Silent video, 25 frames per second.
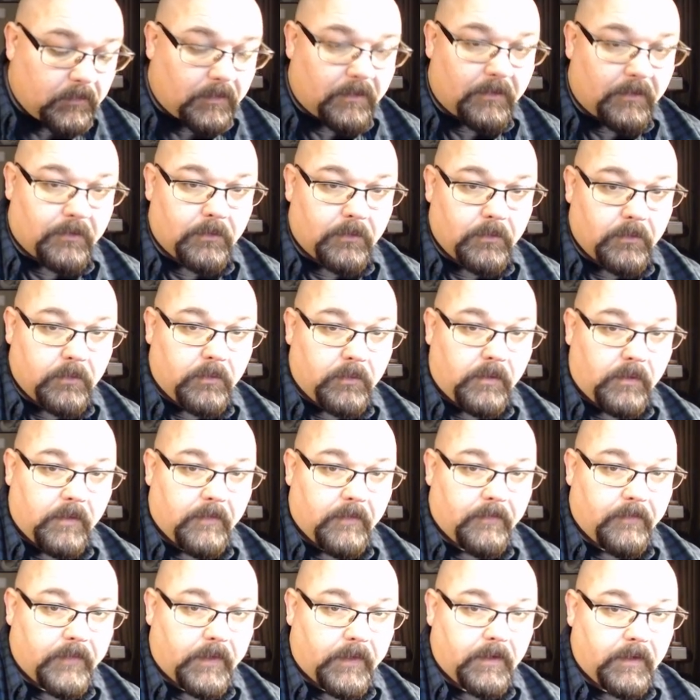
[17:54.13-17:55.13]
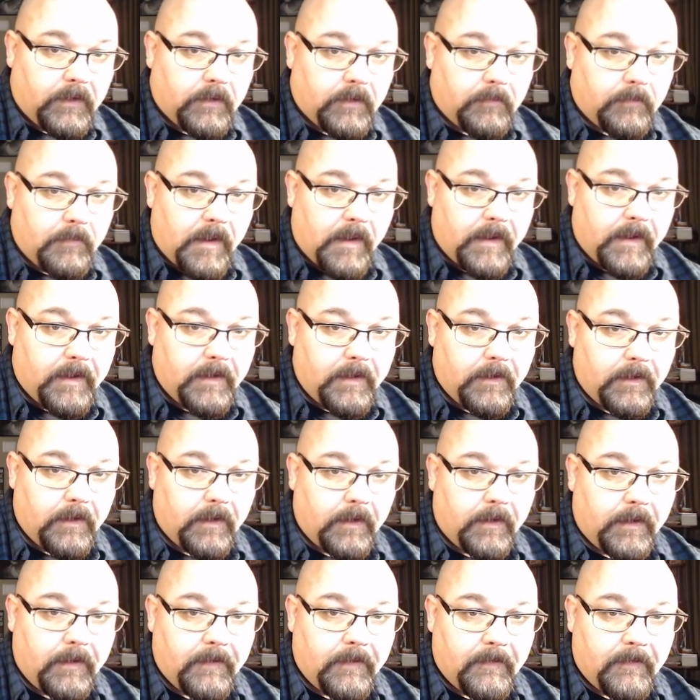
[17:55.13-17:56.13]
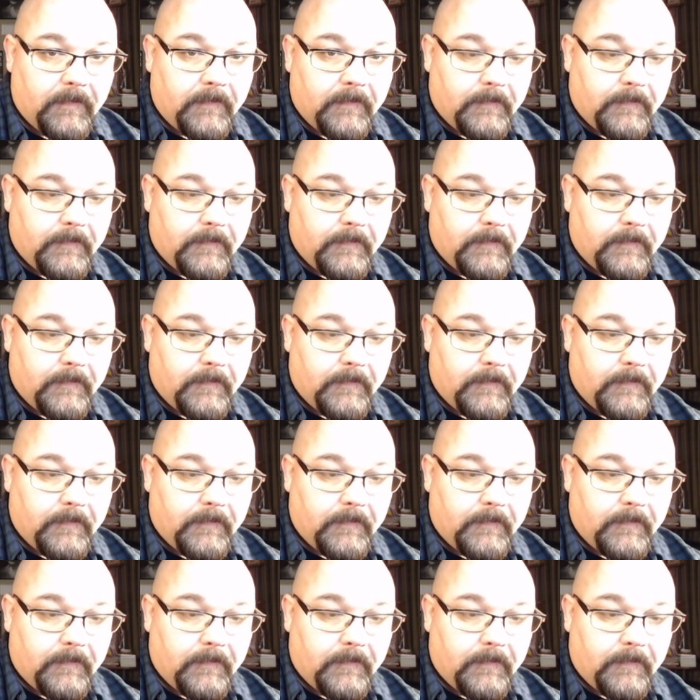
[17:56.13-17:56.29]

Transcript: through the hub here,